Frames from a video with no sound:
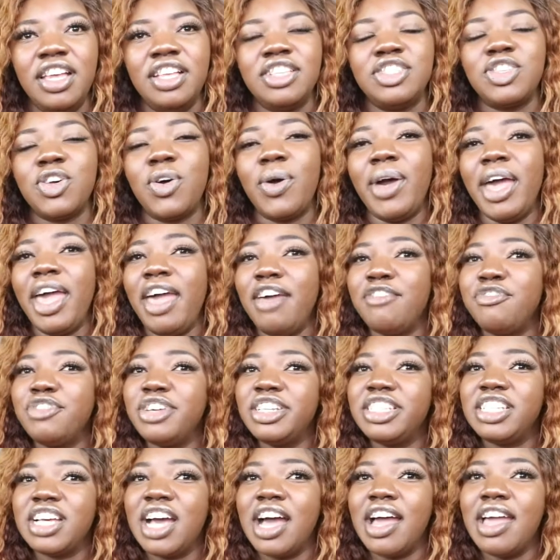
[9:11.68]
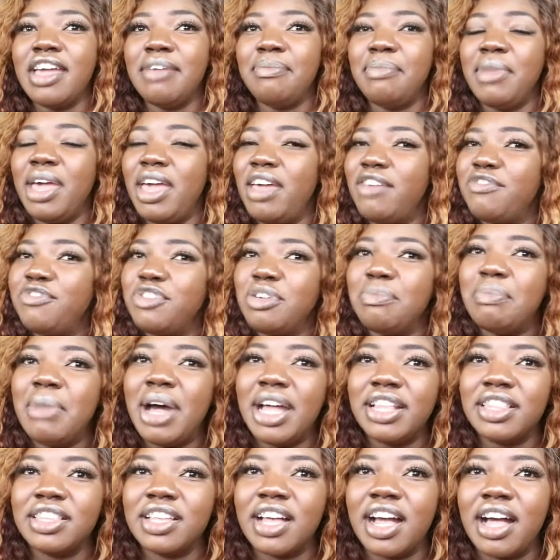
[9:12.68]
So every time, every
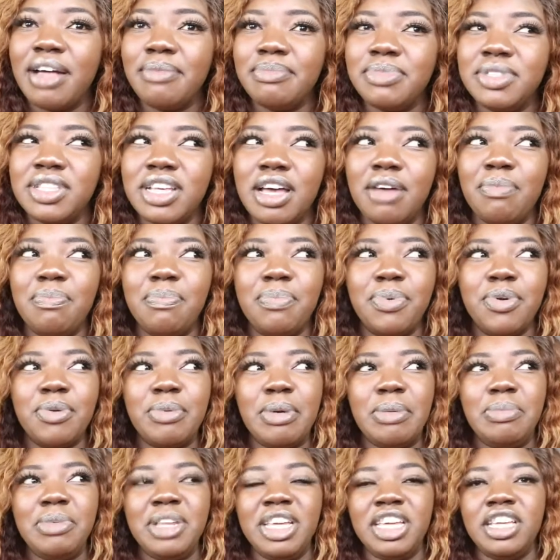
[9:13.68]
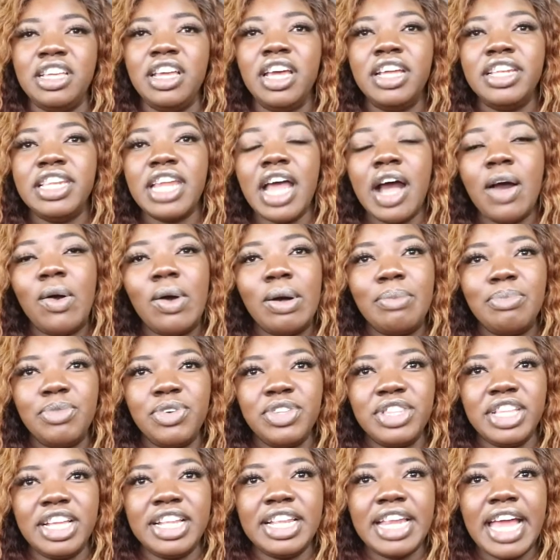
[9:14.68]
month comes up, probably now I'm
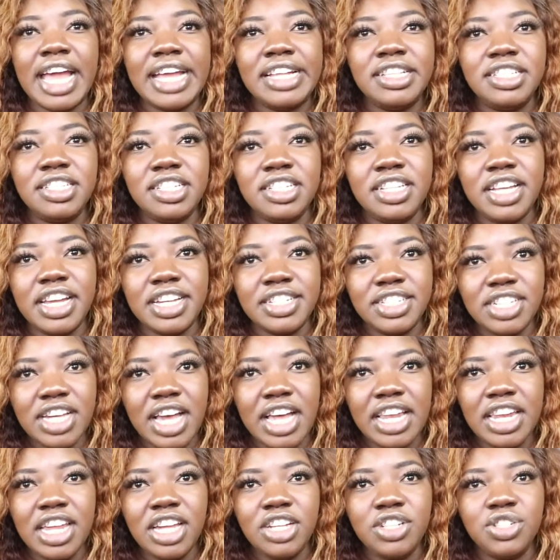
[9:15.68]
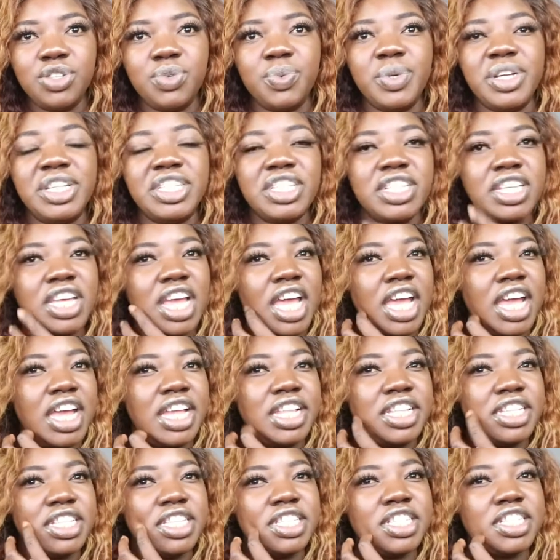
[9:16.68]
on the 90-day challenge, which
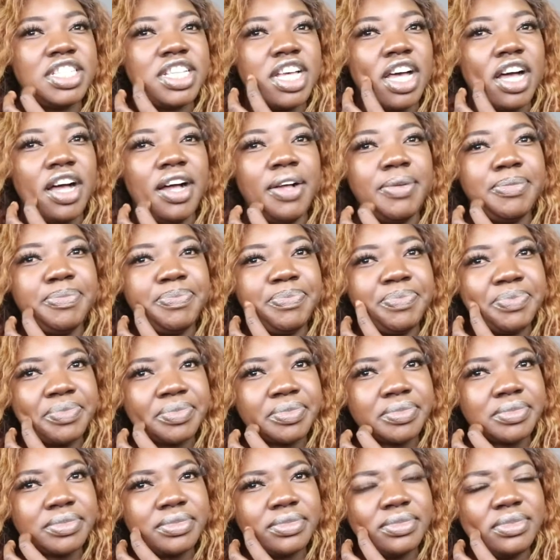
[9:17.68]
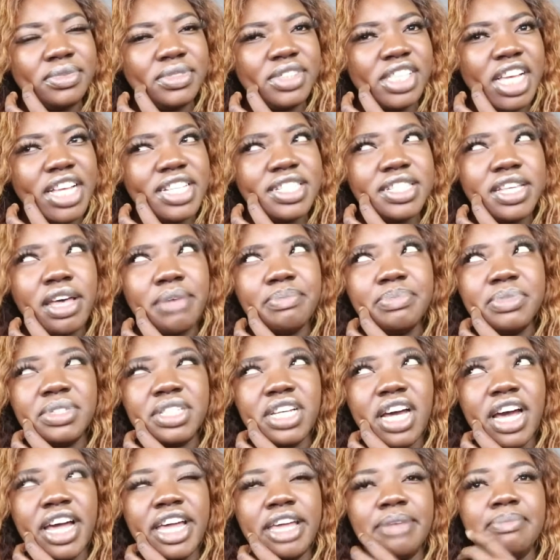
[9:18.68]
ends
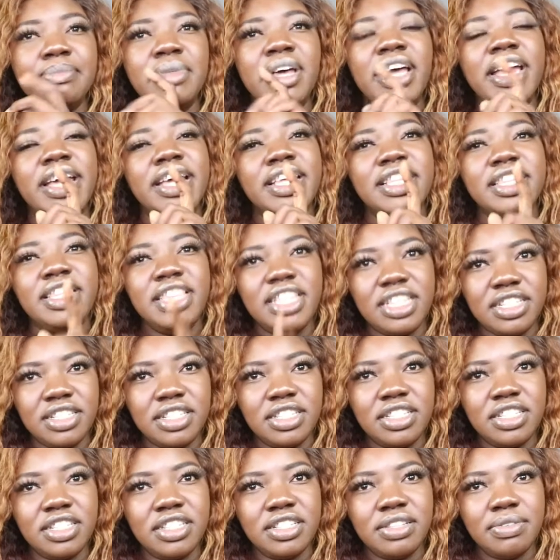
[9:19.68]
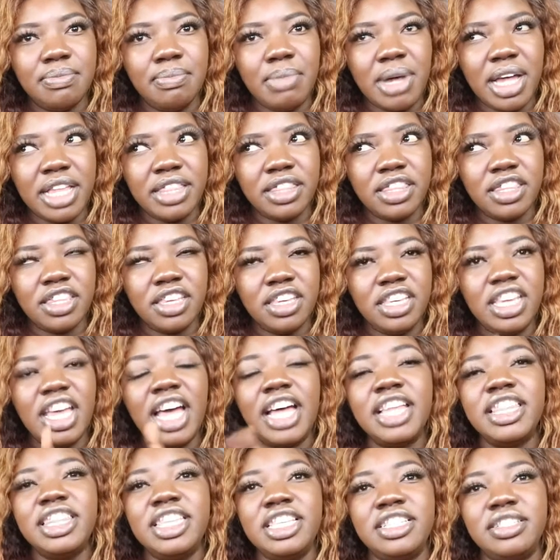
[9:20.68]
sometime this month.
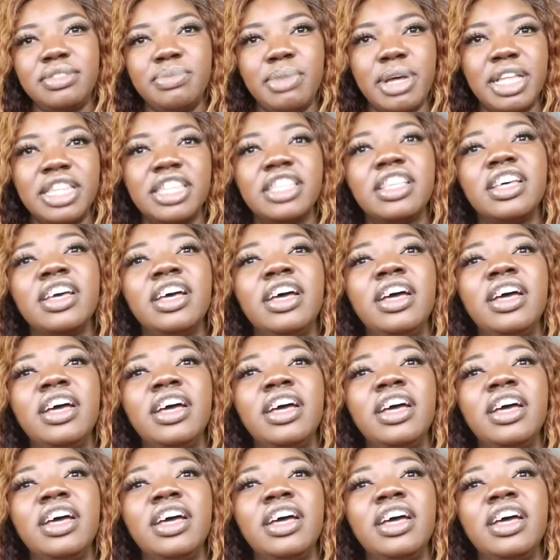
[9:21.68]
Yeah, this month.